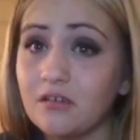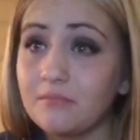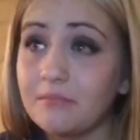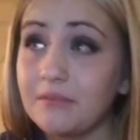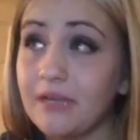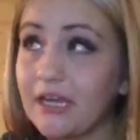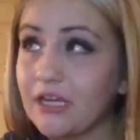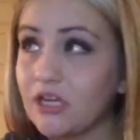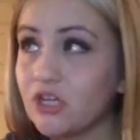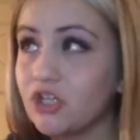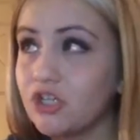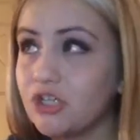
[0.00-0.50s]
mean,
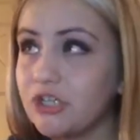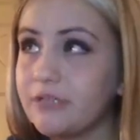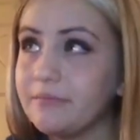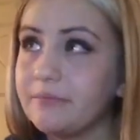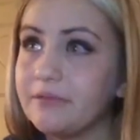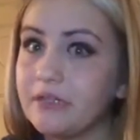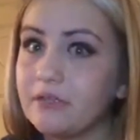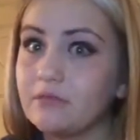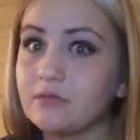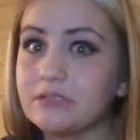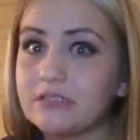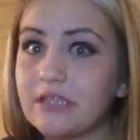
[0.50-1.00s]
I could,
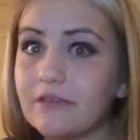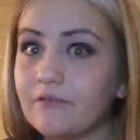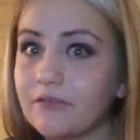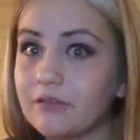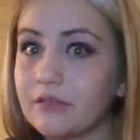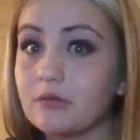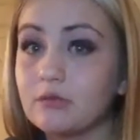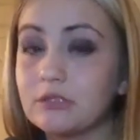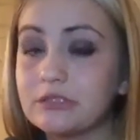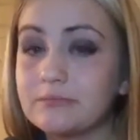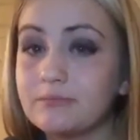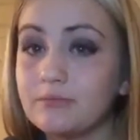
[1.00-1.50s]
but
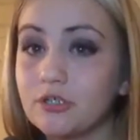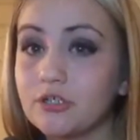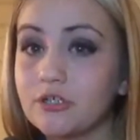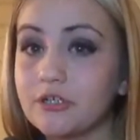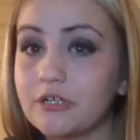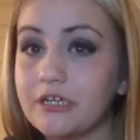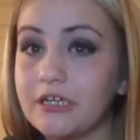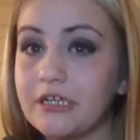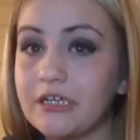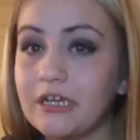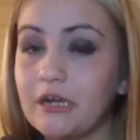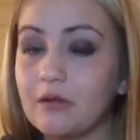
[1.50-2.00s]
everything was blurry,